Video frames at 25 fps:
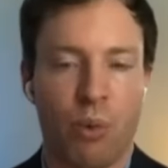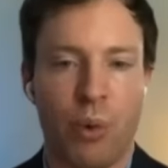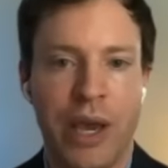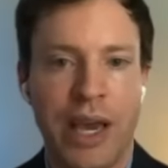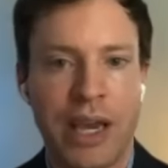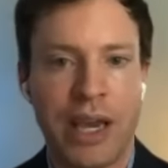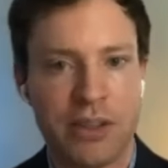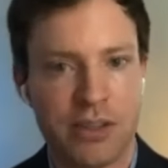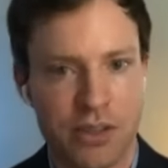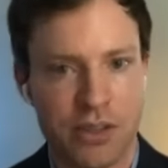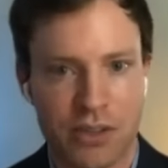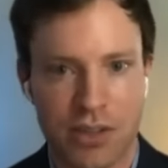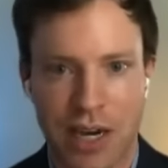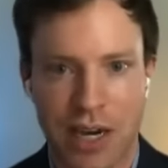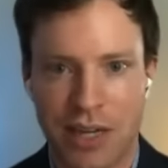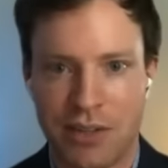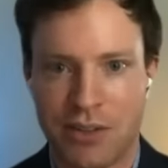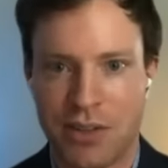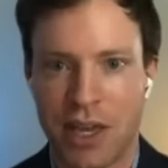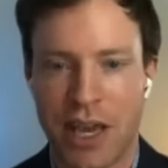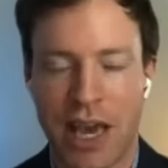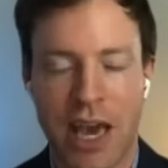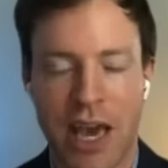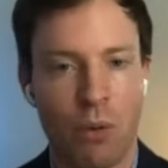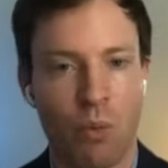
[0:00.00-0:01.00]
were
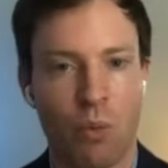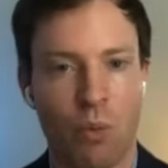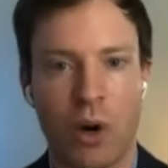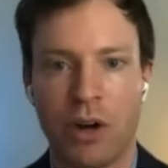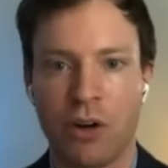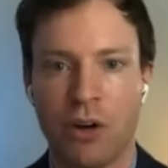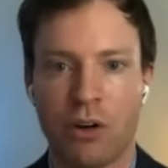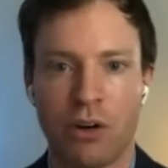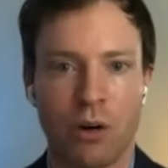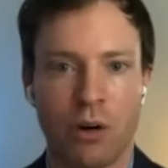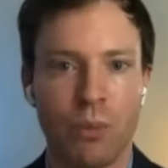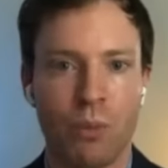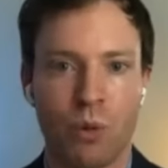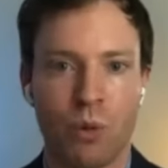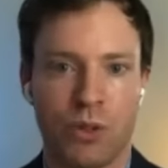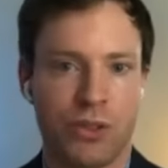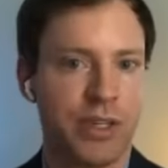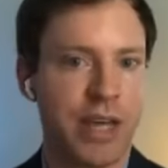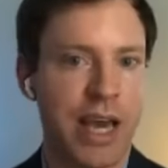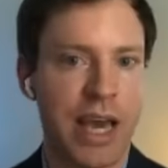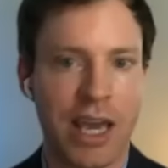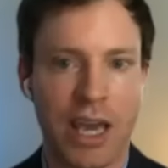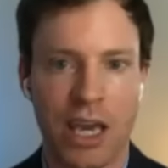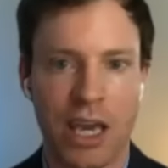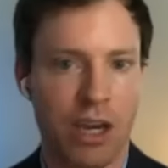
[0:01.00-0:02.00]
exercising and one group was
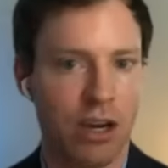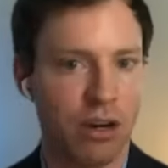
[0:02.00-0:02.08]
taking